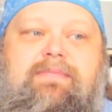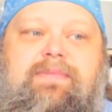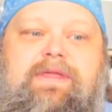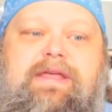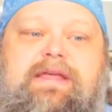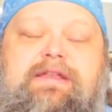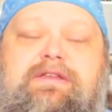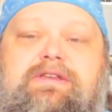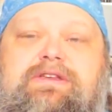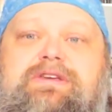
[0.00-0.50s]

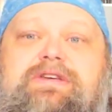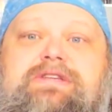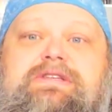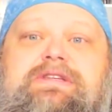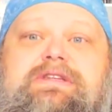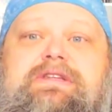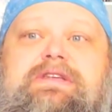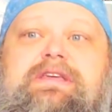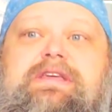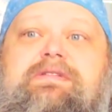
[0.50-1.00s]
It just
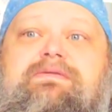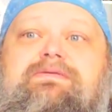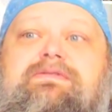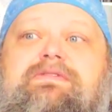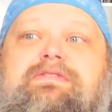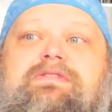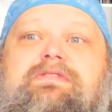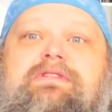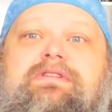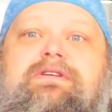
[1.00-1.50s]

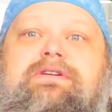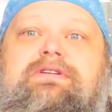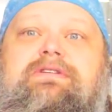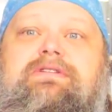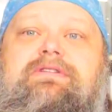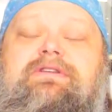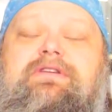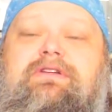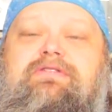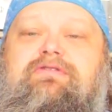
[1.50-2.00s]
gives the
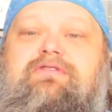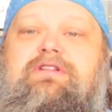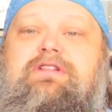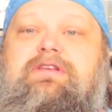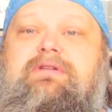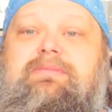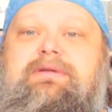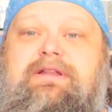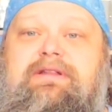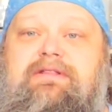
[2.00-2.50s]
dungeon a
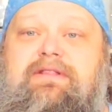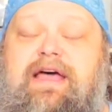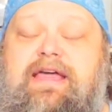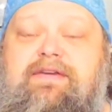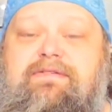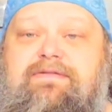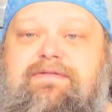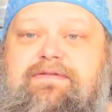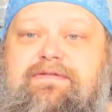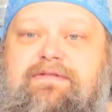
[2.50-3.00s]
little bit of
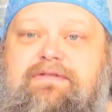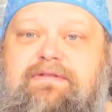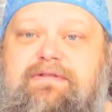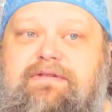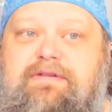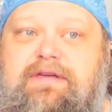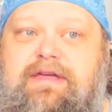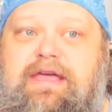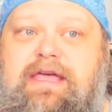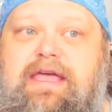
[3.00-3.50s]
life.
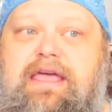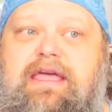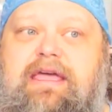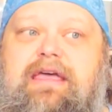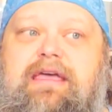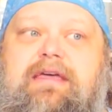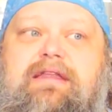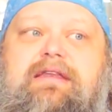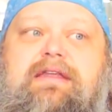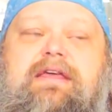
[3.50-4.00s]

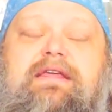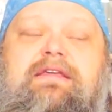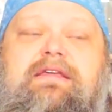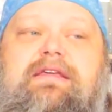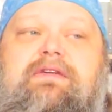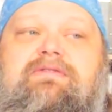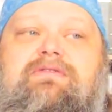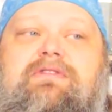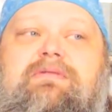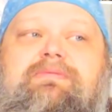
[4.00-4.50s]
And it
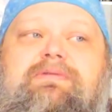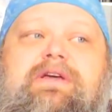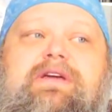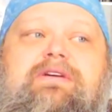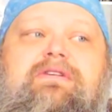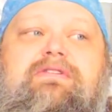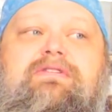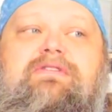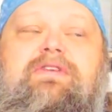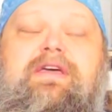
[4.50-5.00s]
gives the
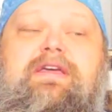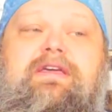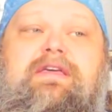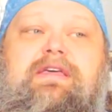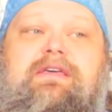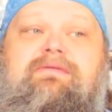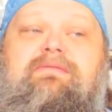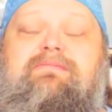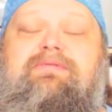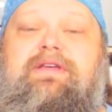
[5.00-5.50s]
players, like,
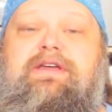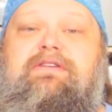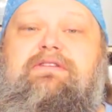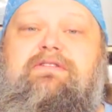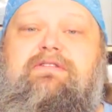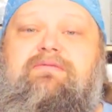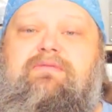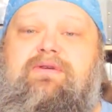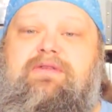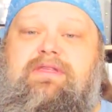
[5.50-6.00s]
even
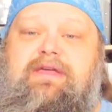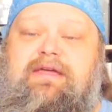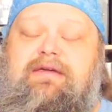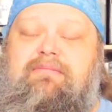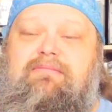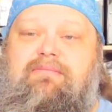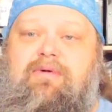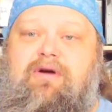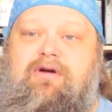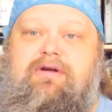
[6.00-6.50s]
places where they
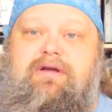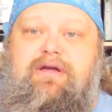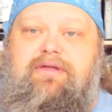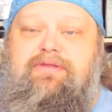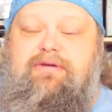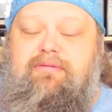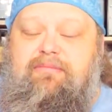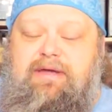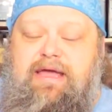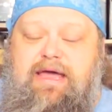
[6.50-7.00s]
can mark on
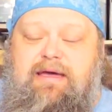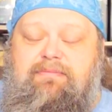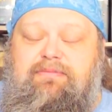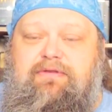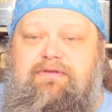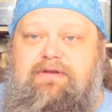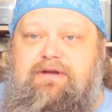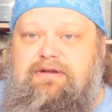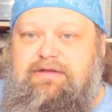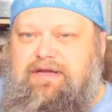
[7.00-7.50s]
their
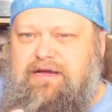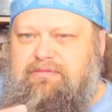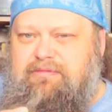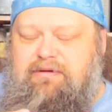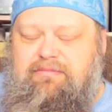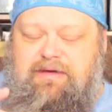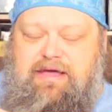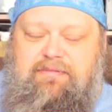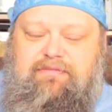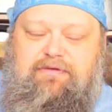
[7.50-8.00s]
maps, and I'll talk
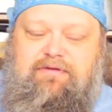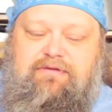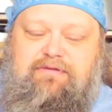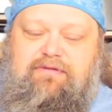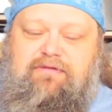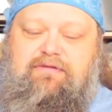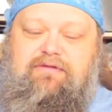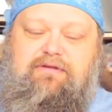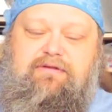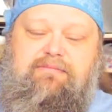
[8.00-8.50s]
about maps here in
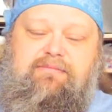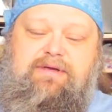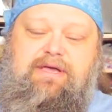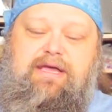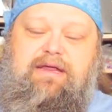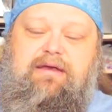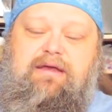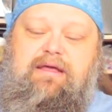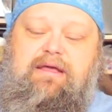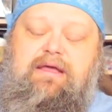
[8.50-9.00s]
just a little bit.